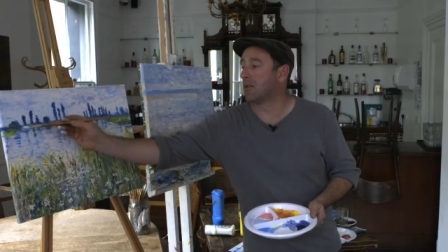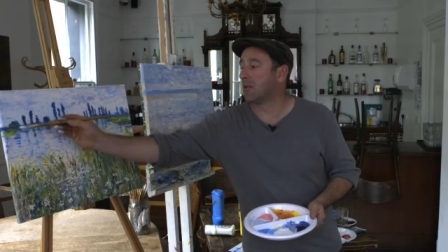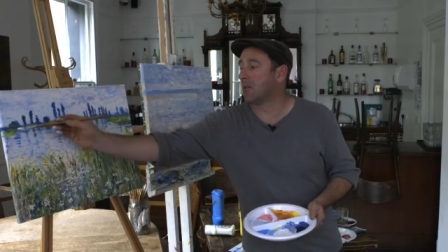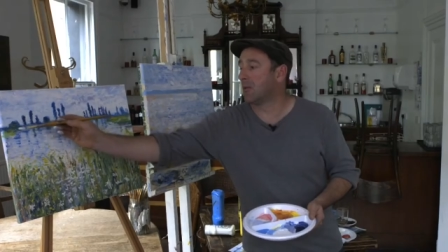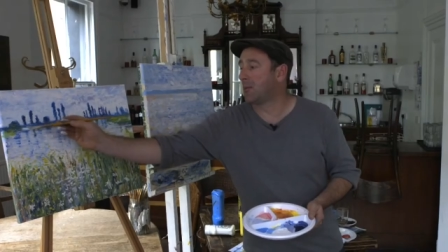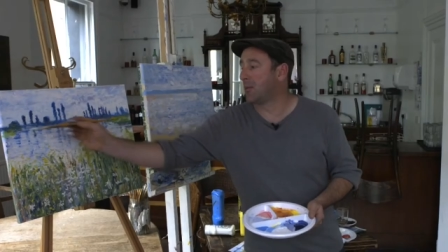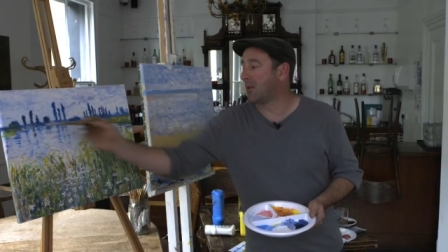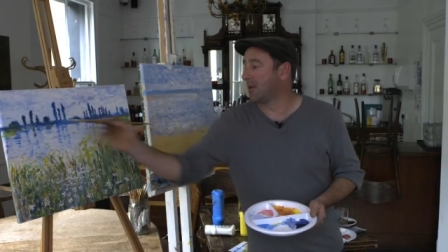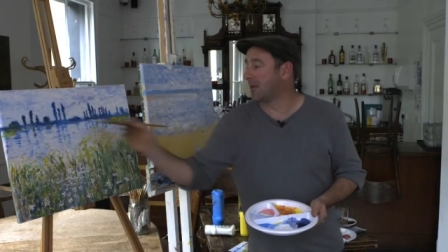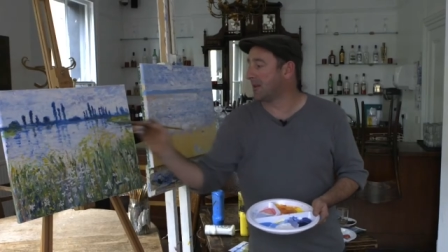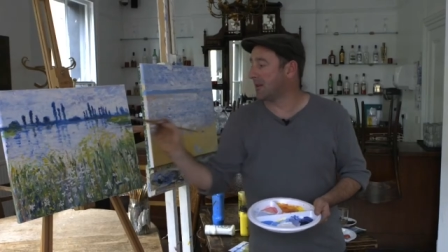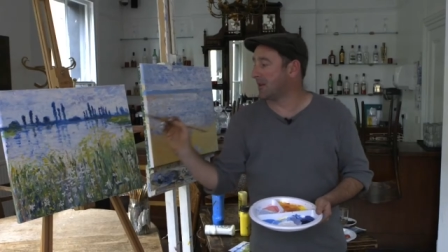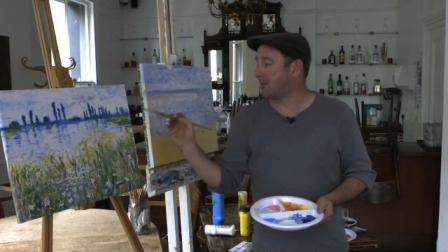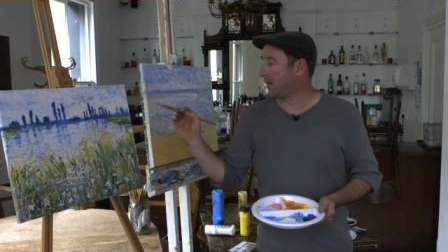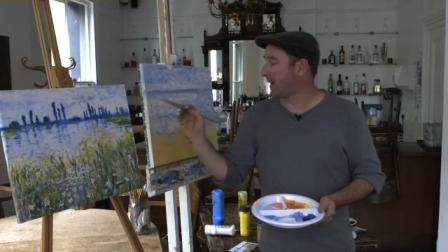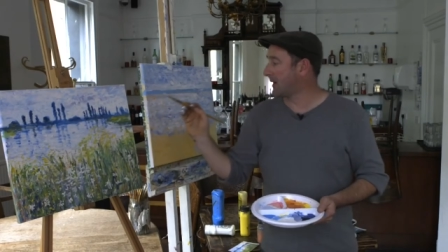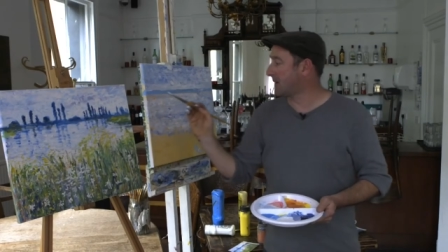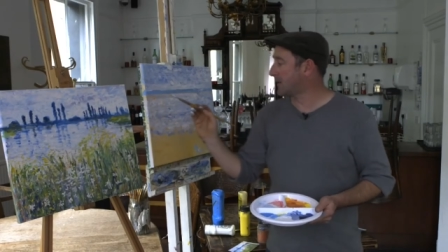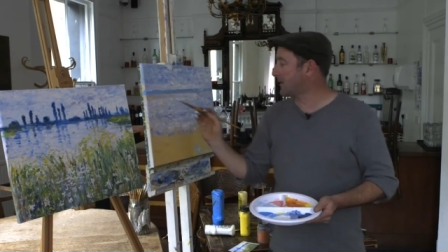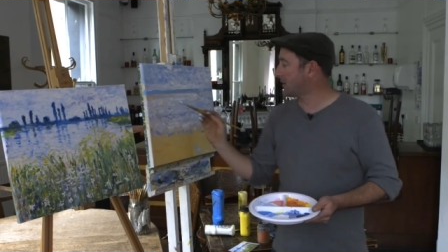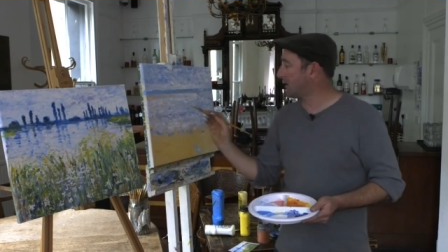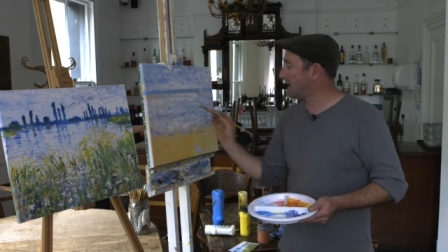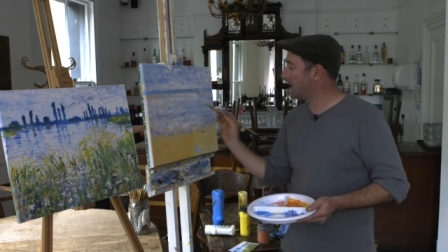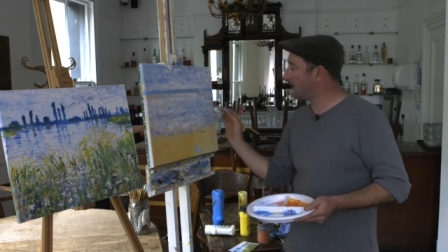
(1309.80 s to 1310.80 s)
we're putting these
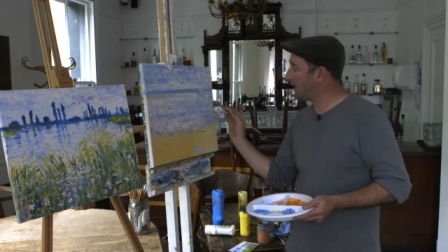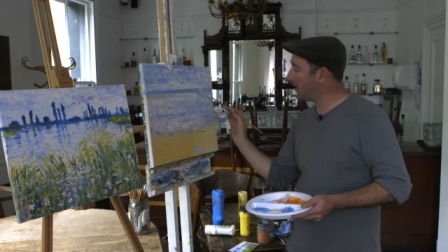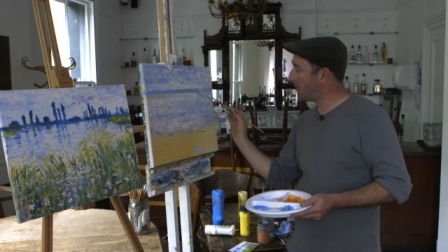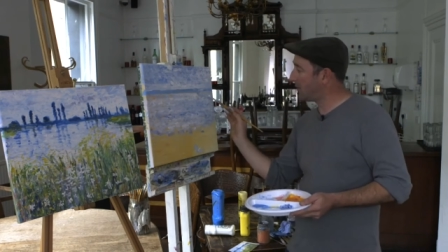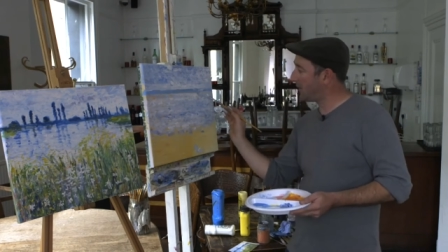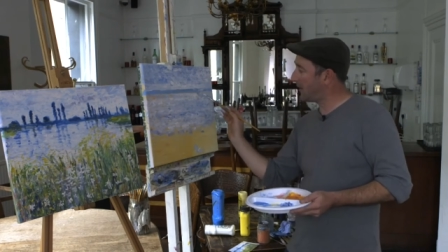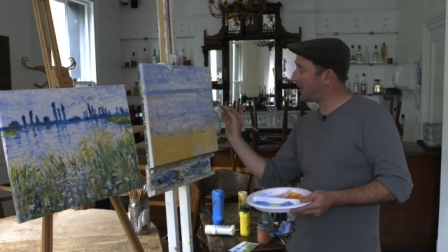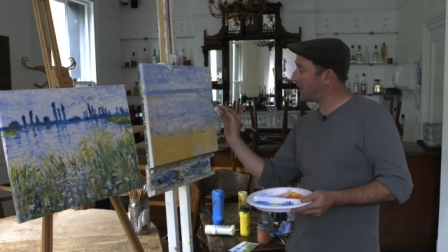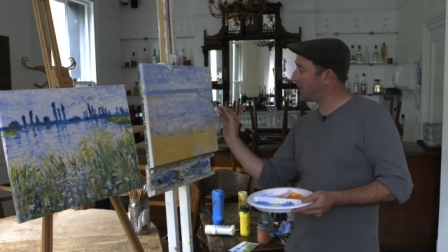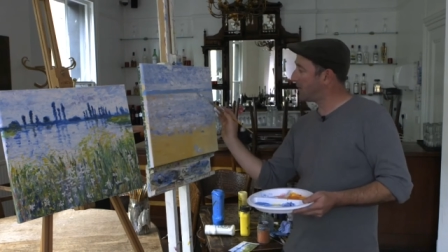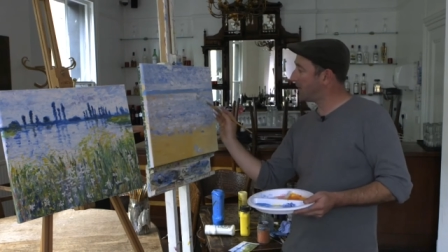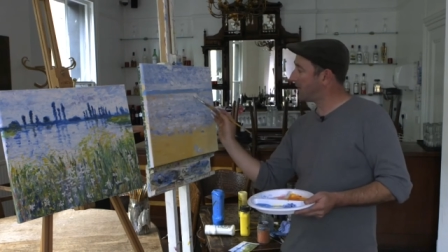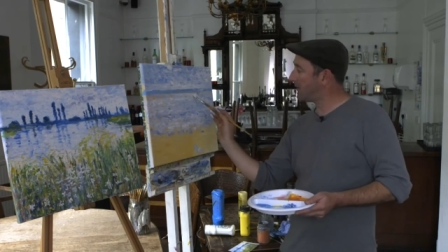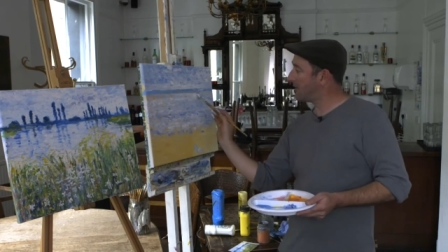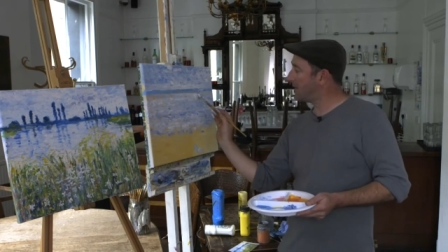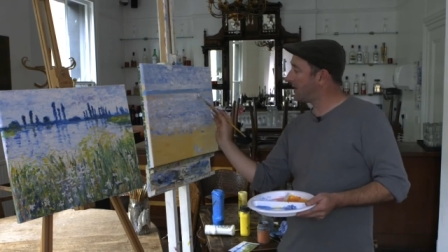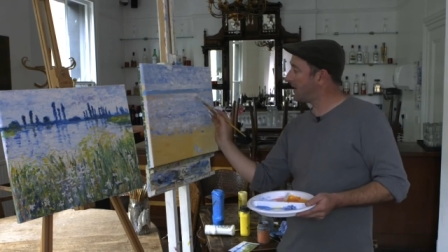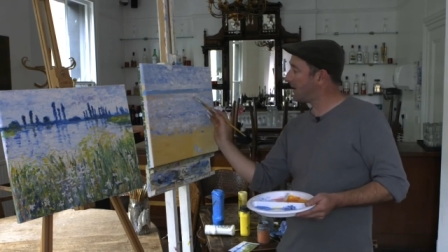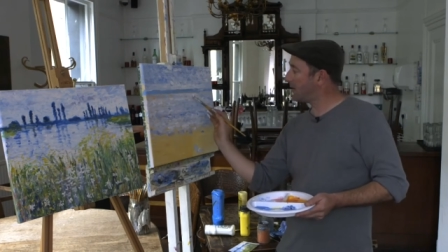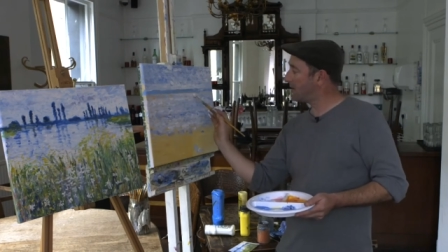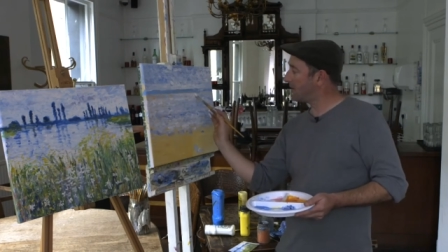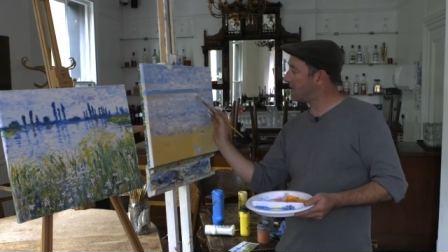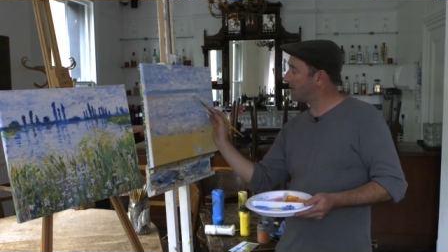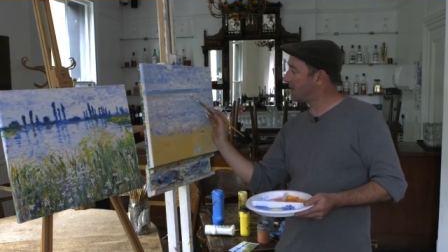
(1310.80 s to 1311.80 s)
banks in a little bit, but for
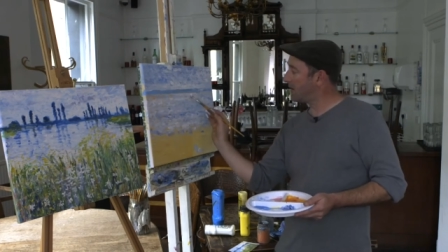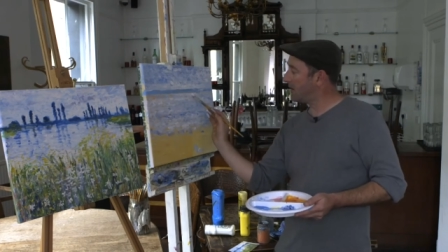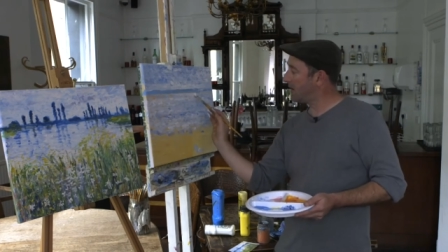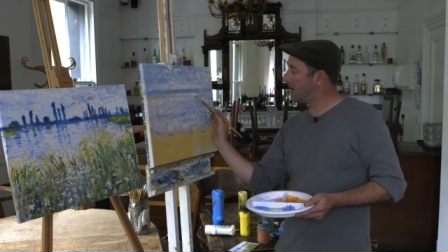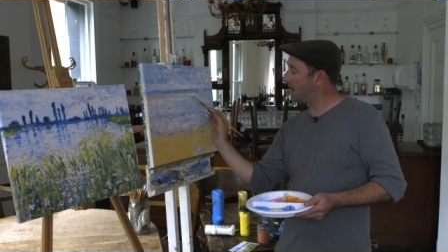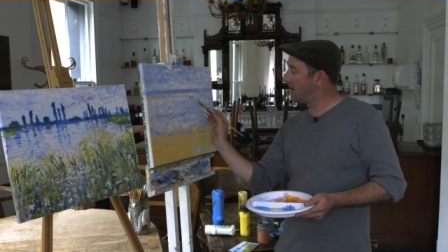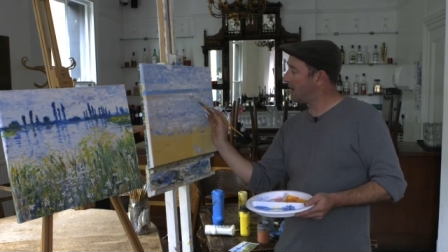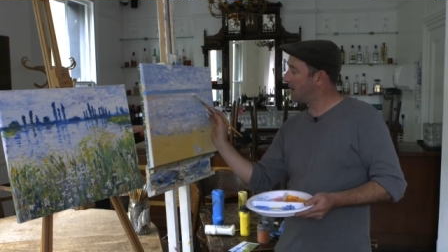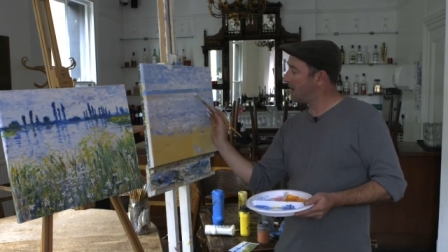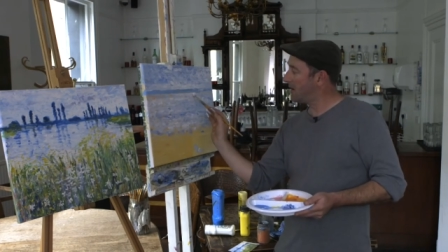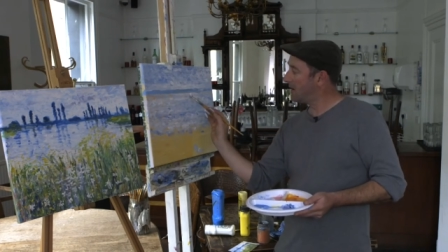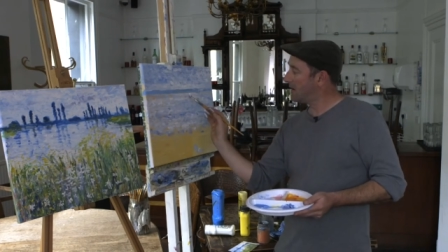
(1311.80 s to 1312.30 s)
now we've got to